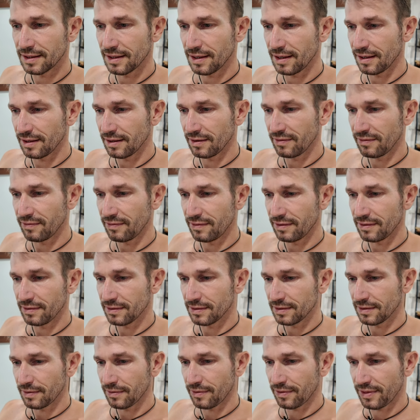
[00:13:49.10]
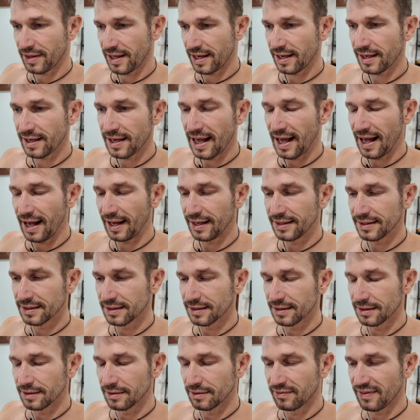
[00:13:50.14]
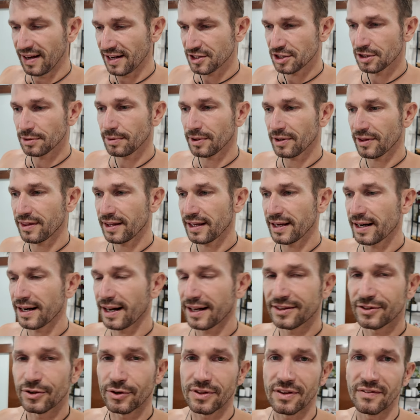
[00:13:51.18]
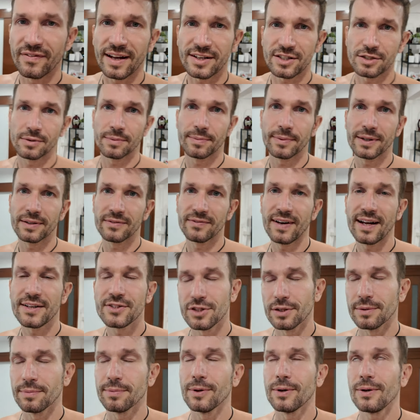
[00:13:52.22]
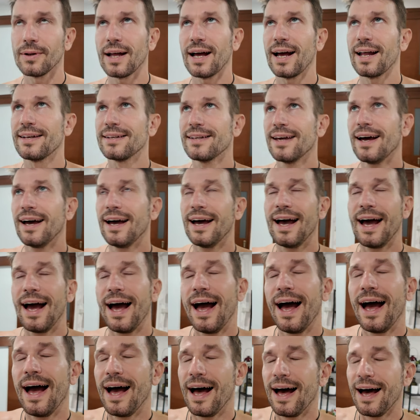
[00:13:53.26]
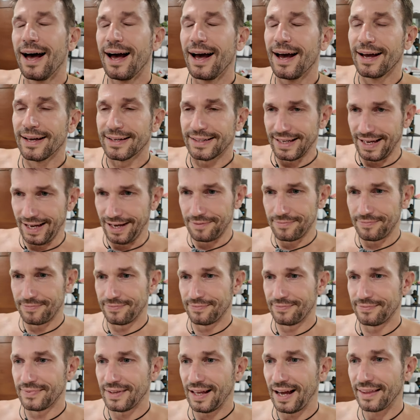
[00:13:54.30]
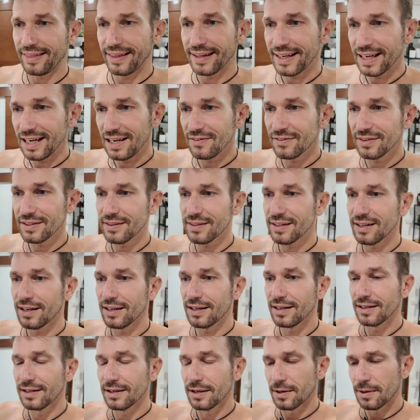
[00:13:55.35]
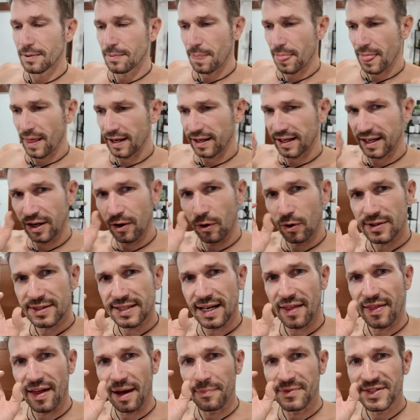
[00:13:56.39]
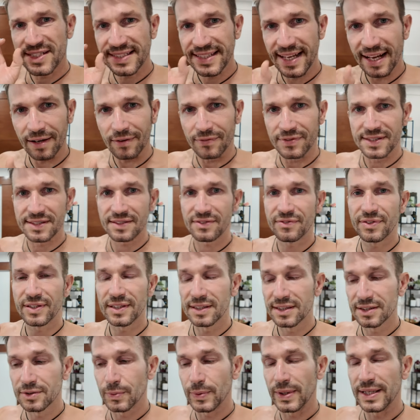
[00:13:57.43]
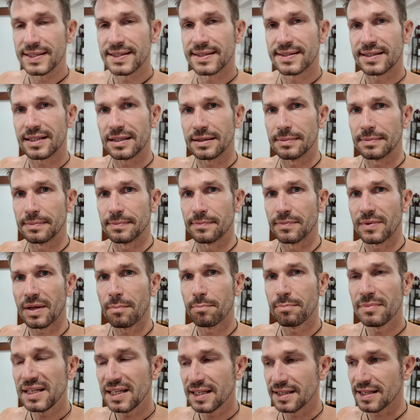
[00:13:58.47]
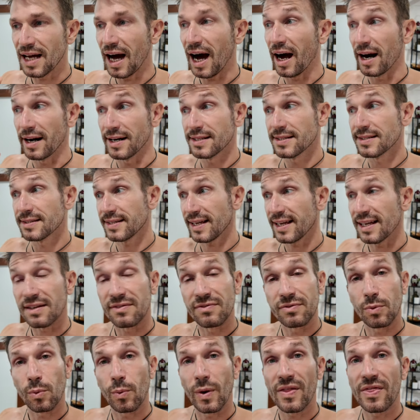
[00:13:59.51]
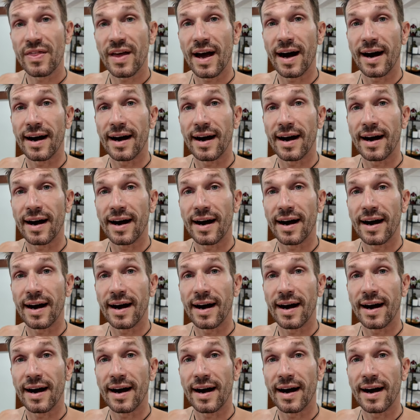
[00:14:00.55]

uh, uh, thing and a vegetable thing, and I took the vegetable, vegetable and yeah, I think even the gyoza themselves filled with some meat are safe when they